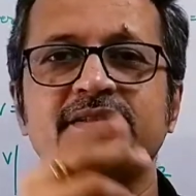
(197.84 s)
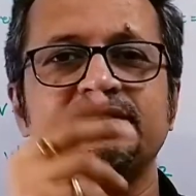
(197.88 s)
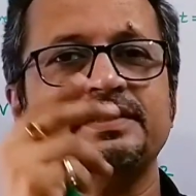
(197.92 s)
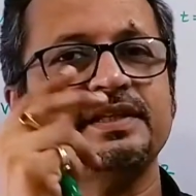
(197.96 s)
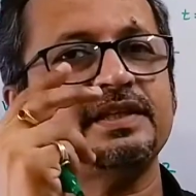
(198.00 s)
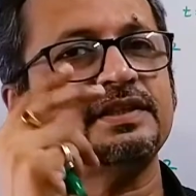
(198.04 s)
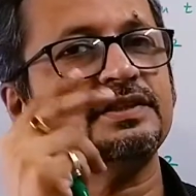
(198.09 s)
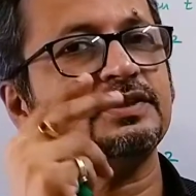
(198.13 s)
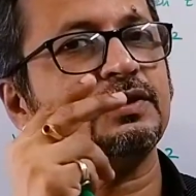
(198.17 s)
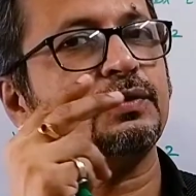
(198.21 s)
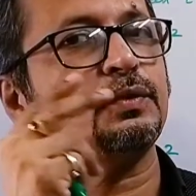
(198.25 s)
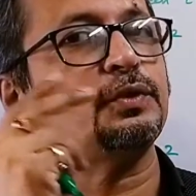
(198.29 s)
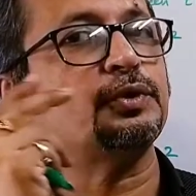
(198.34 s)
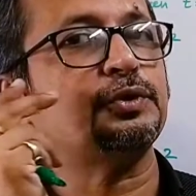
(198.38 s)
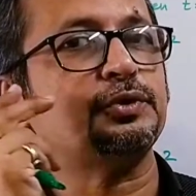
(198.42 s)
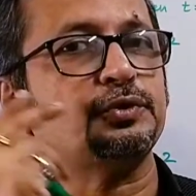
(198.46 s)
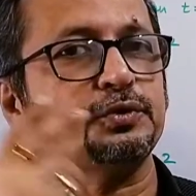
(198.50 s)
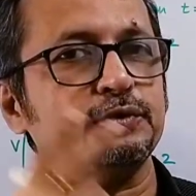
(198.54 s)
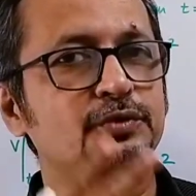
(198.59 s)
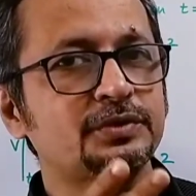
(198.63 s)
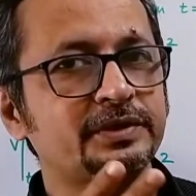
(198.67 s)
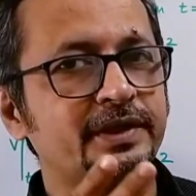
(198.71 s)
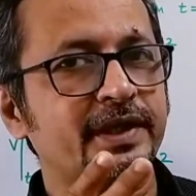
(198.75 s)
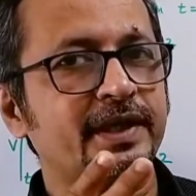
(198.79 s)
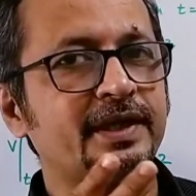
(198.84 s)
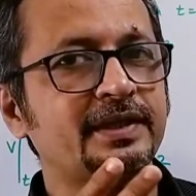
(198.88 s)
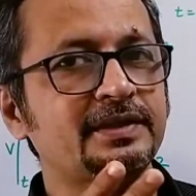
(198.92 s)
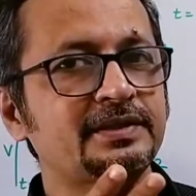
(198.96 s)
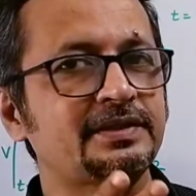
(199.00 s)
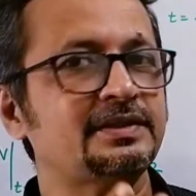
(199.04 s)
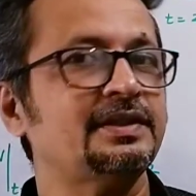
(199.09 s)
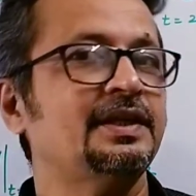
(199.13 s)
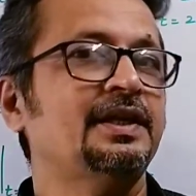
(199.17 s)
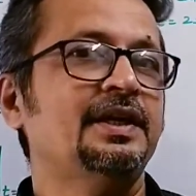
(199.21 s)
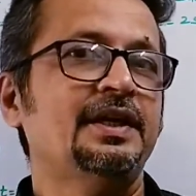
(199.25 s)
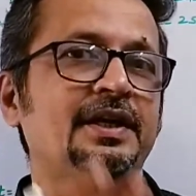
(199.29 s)
t is equal to 2 seconds,
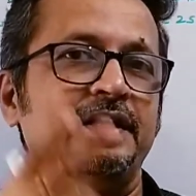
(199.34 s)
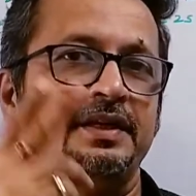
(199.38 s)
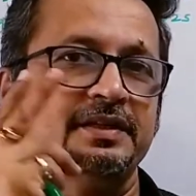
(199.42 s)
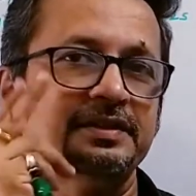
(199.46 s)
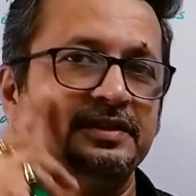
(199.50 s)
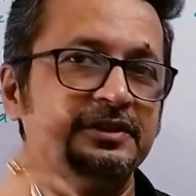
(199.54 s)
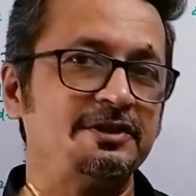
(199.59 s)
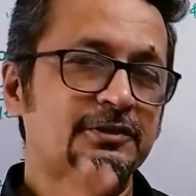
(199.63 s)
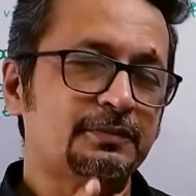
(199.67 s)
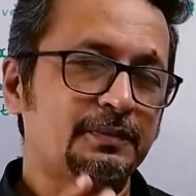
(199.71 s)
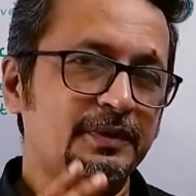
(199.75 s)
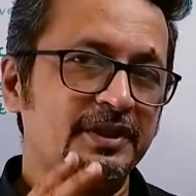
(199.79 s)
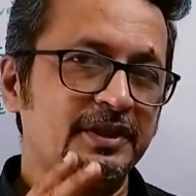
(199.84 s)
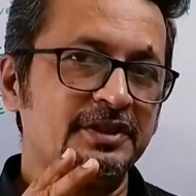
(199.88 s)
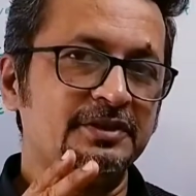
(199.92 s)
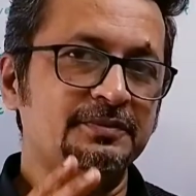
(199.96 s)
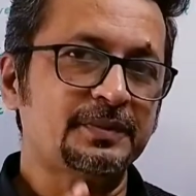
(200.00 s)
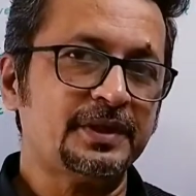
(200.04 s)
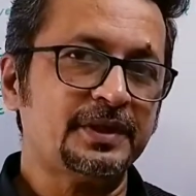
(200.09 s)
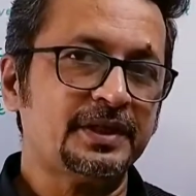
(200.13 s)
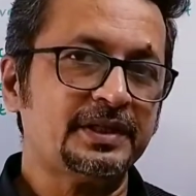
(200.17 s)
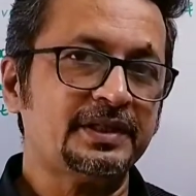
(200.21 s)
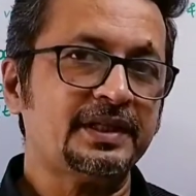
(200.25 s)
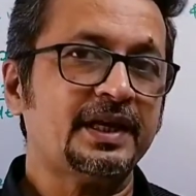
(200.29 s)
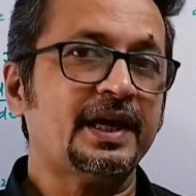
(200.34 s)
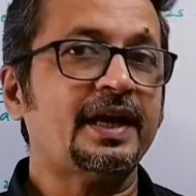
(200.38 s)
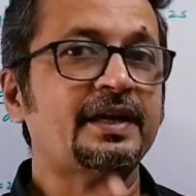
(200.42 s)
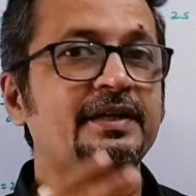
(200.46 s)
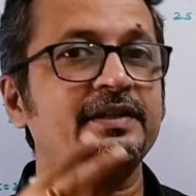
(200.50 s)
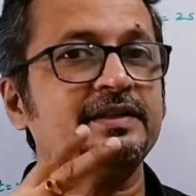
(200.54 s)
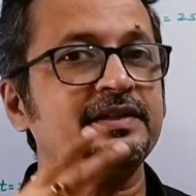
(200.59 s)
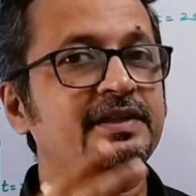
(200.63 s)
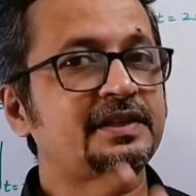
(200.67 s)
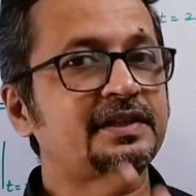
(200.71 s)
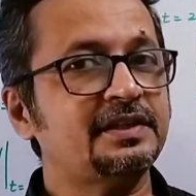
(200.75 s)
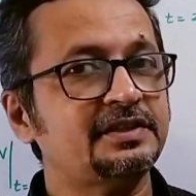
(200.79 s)
displacement
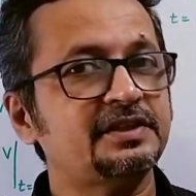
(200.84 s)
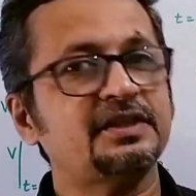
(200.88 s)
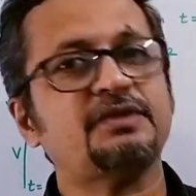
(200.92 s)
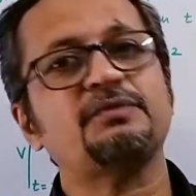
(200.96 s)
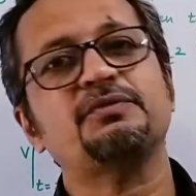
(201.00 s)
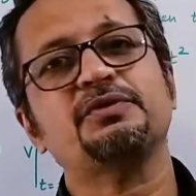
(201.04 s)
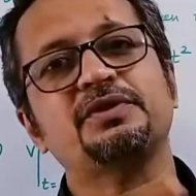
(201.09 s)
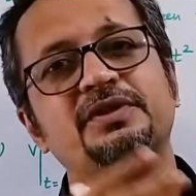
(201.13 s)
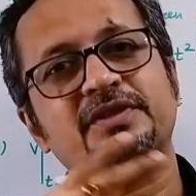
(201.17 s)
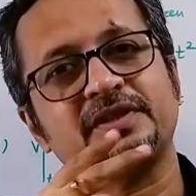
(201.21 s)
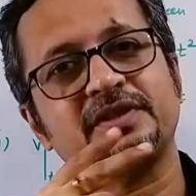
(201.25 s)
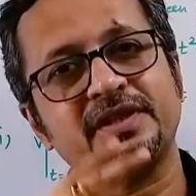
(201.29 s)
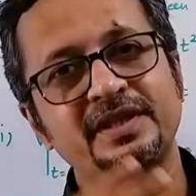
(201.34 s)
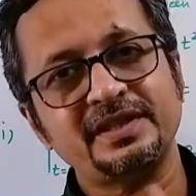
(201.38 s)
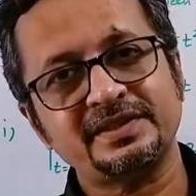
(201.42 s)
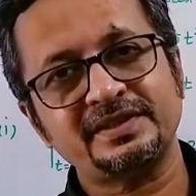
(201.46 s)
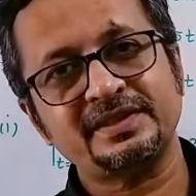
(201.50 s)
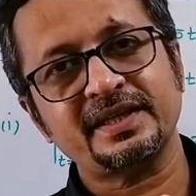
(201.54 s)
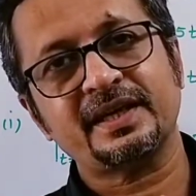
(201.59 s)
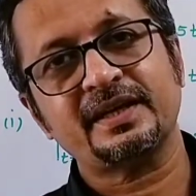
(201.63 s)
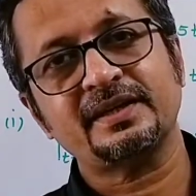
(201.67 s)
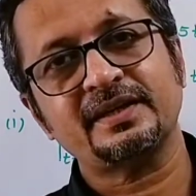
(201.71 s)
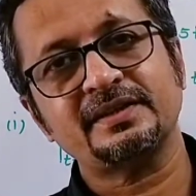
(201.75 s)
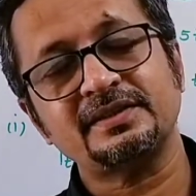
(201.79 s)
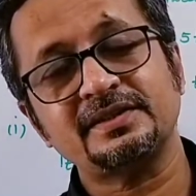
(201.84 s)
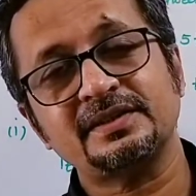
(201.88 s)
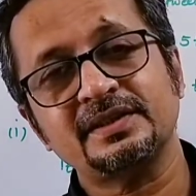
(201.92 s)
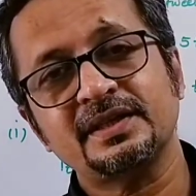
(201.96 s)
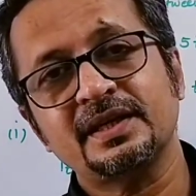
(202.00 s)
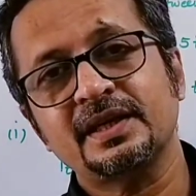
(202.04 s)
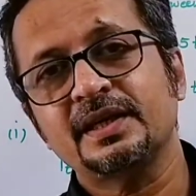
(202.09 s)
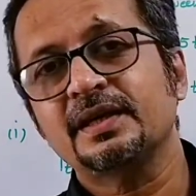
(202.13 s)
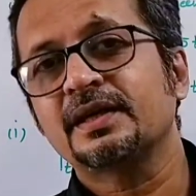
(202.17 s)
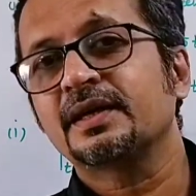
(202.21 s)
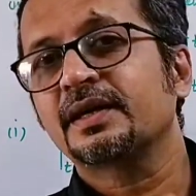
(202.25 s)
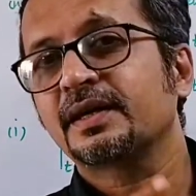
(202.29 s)
at t is equal to 3 seconds.
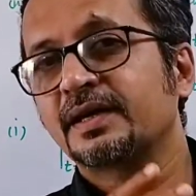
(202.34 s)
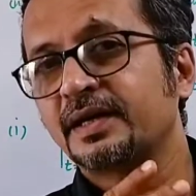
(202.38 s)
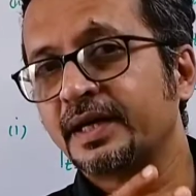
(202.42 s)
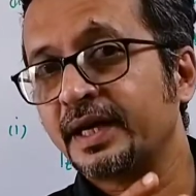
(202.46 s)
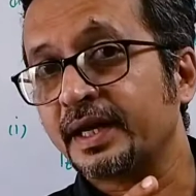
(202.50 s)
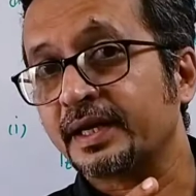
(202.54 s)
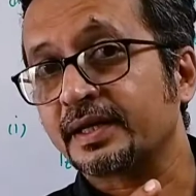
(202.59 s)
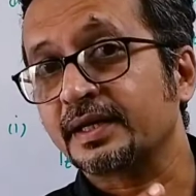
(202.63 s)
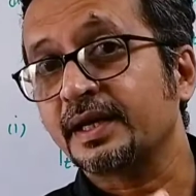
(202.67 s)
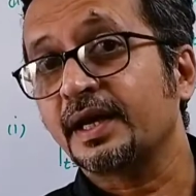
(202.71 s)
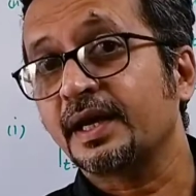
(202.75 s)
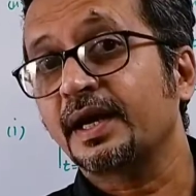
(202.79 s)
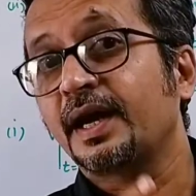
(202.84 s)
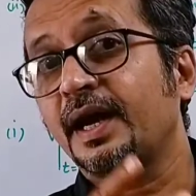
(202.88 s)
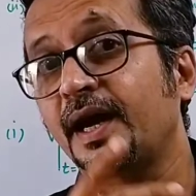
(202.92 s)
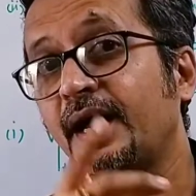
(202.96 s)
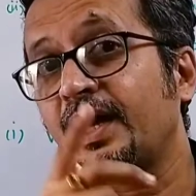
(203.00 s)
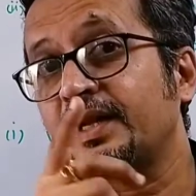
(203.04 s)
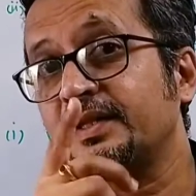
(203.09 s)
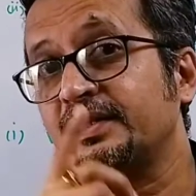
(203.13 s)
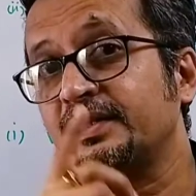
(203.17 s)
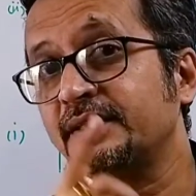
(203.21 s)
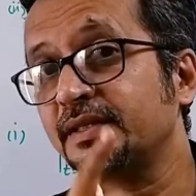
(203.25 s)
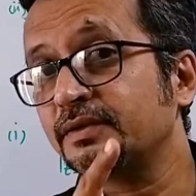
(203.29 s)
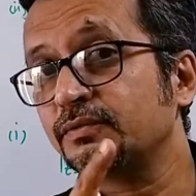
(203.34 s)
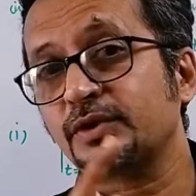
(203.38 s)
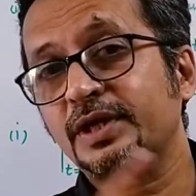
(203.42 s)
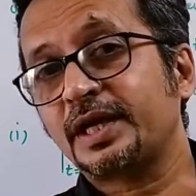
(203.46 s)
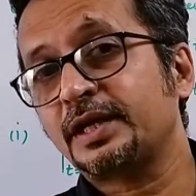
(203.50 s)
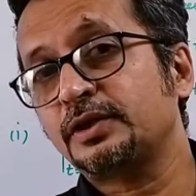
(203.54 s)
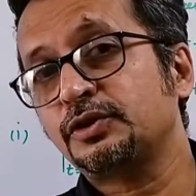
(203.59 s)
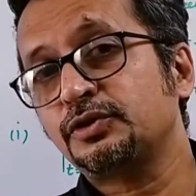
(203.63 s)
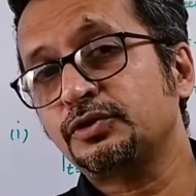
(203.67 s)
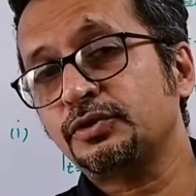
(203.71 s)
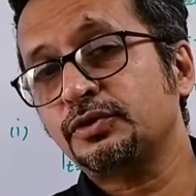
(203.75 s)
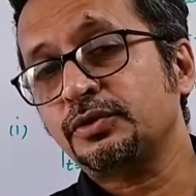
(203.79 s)
Correct? And then what I'll
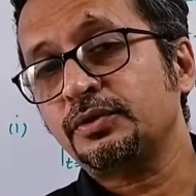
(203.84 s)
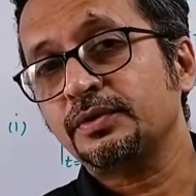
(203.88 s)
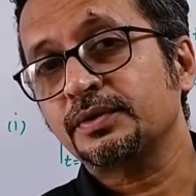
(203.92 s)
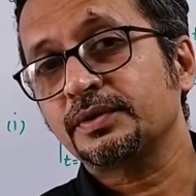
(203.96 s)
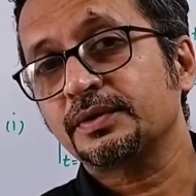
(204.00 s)
do,